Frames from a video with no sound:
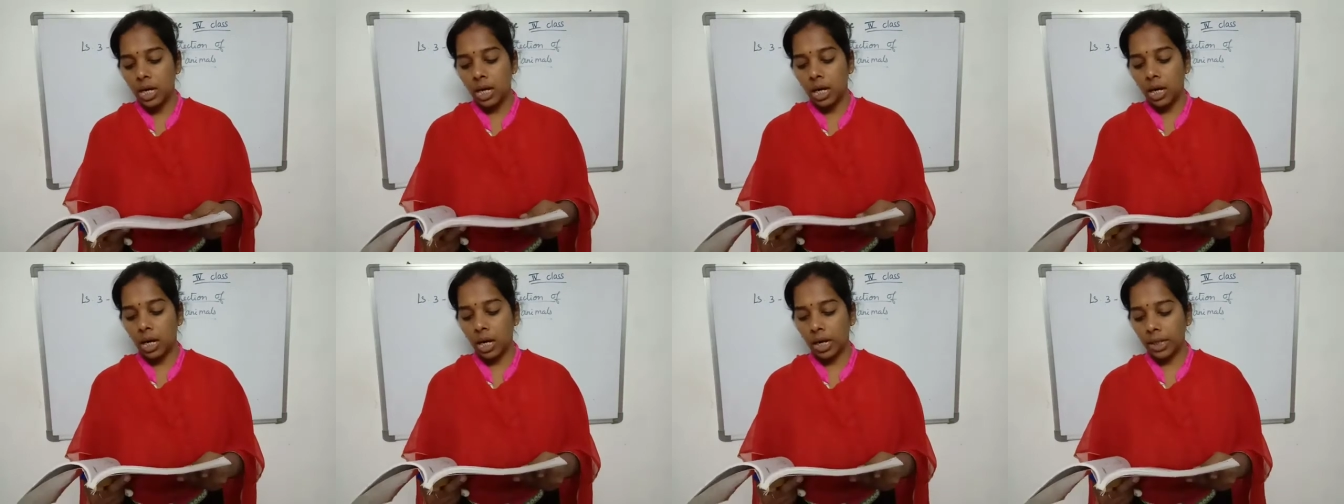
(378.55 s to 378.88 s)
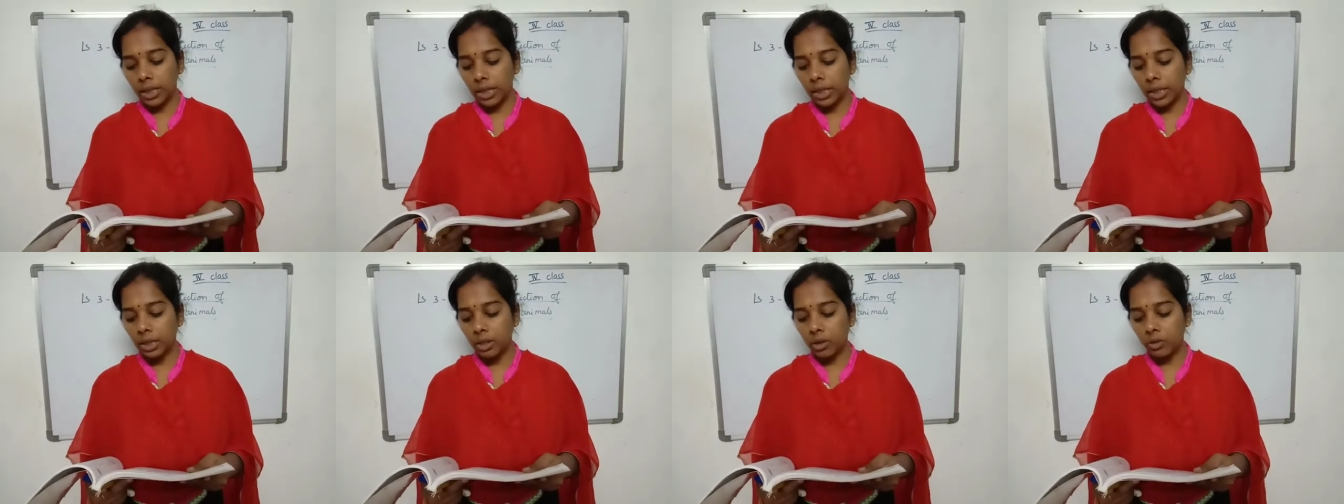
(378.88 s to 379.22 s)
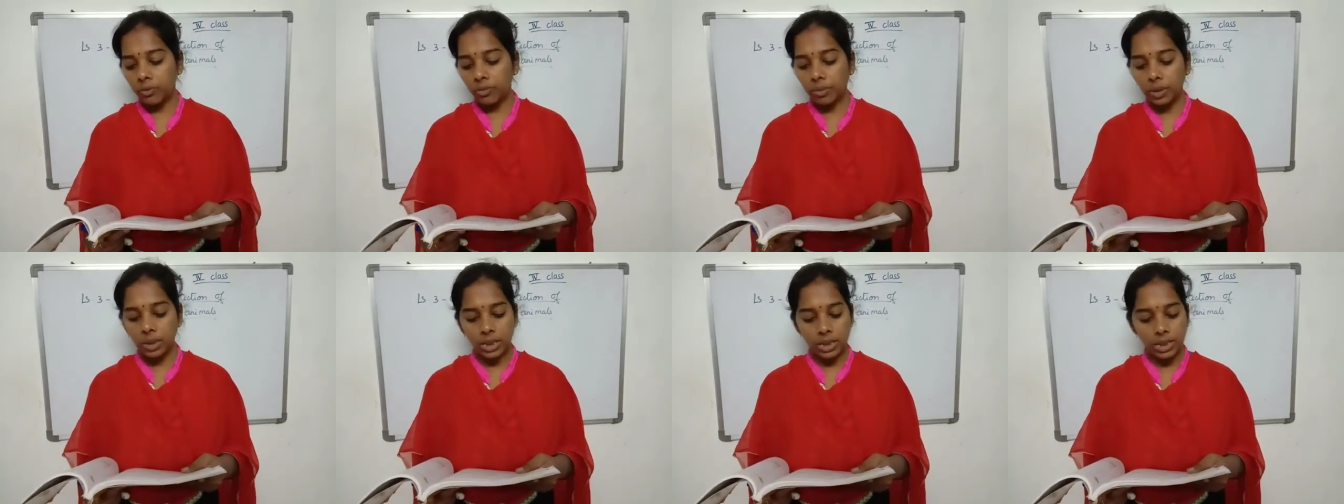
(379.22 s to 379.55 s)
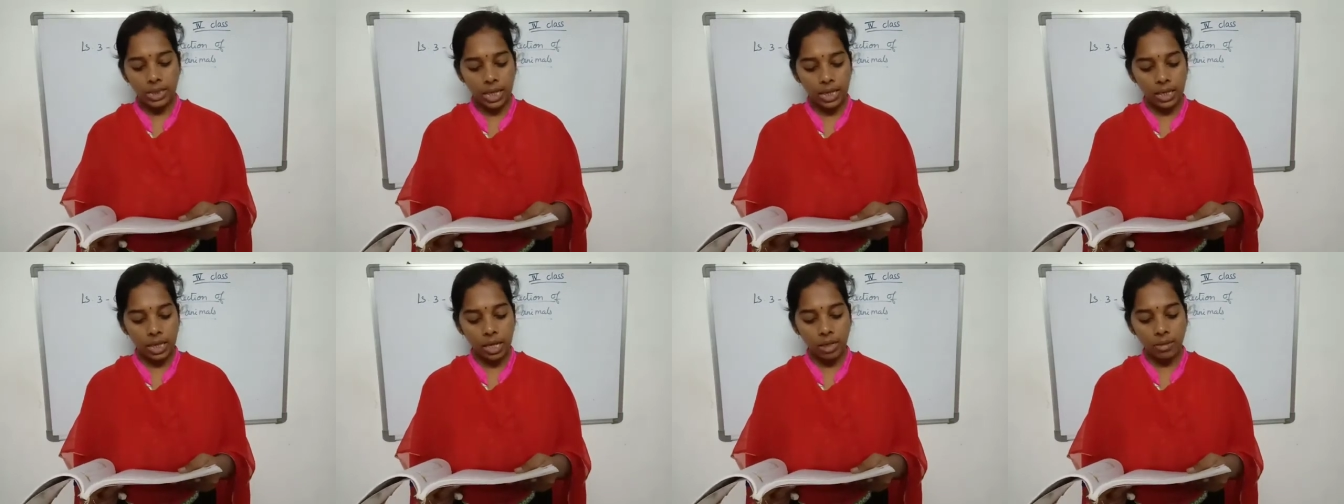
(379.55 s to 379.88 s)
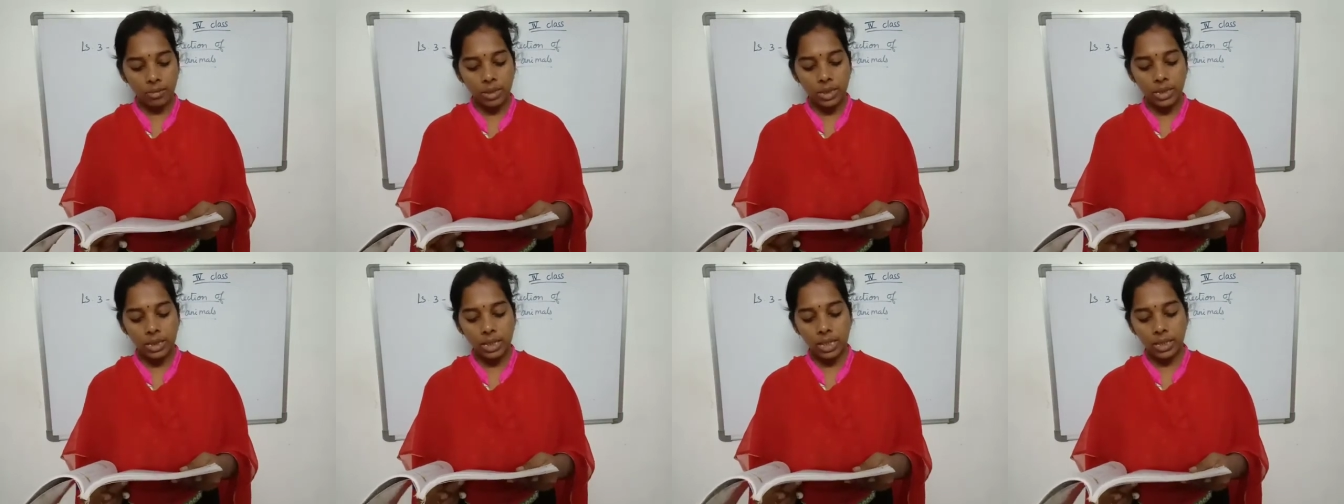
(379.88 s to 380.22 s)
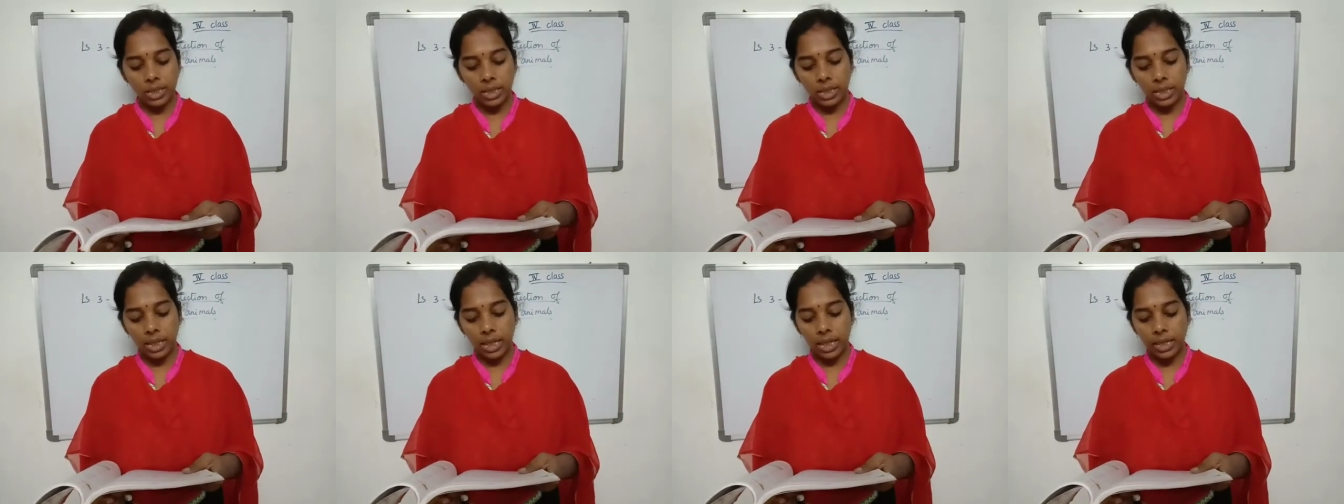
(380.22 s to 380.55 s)
hunting of birds and animals and
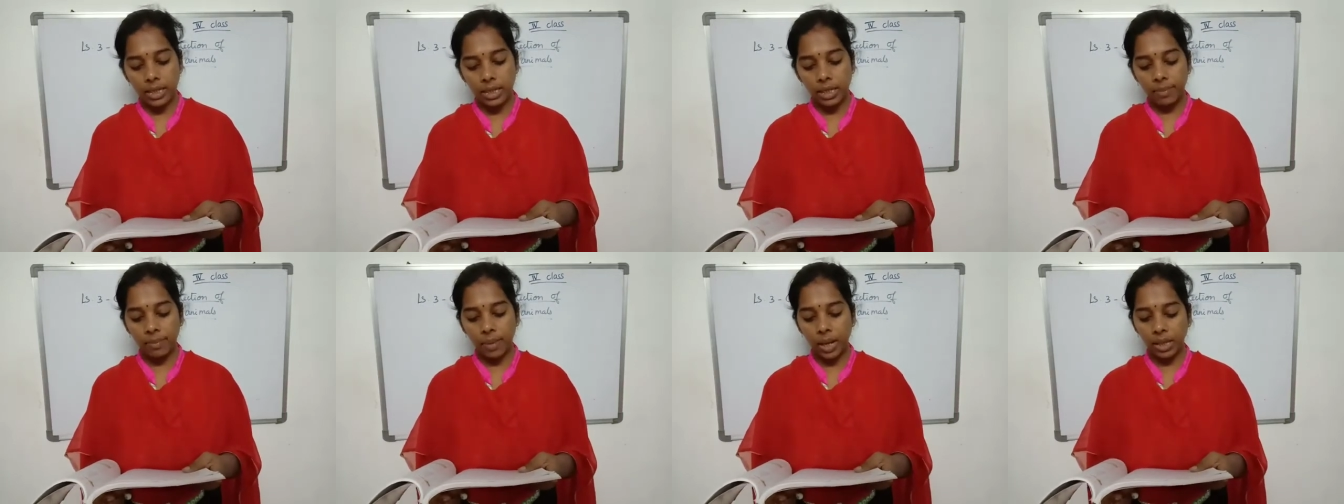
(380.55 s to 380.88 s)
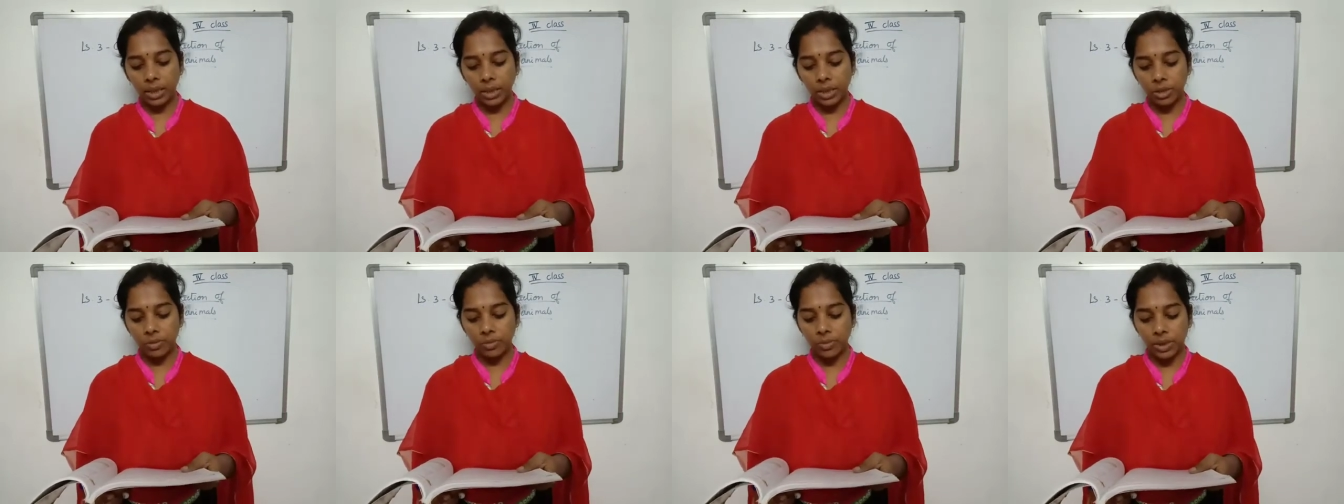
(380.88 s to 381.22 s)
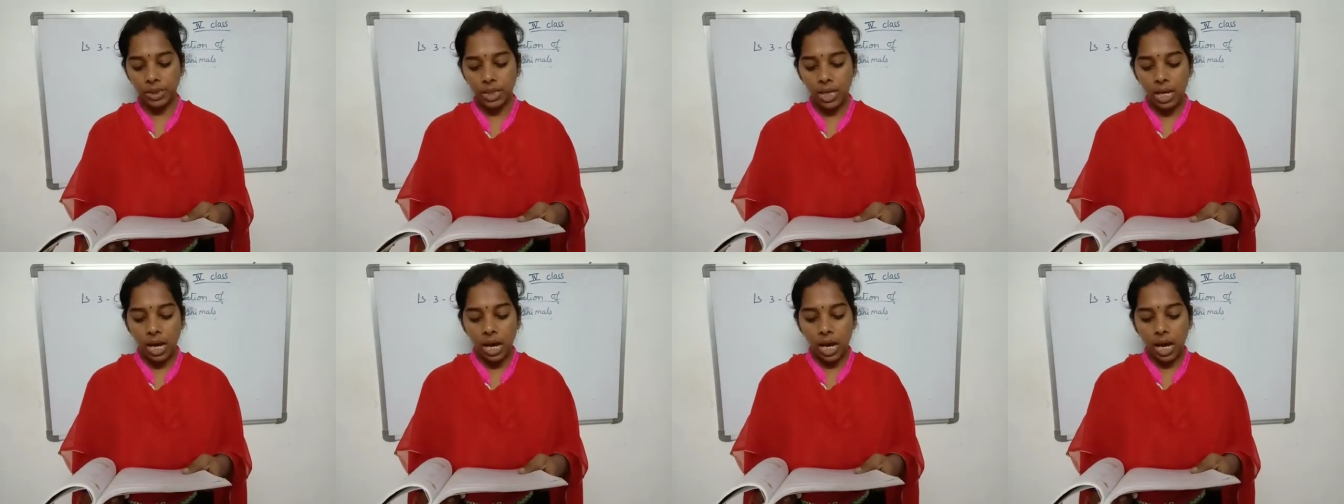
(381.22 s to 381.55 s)
declared it punishable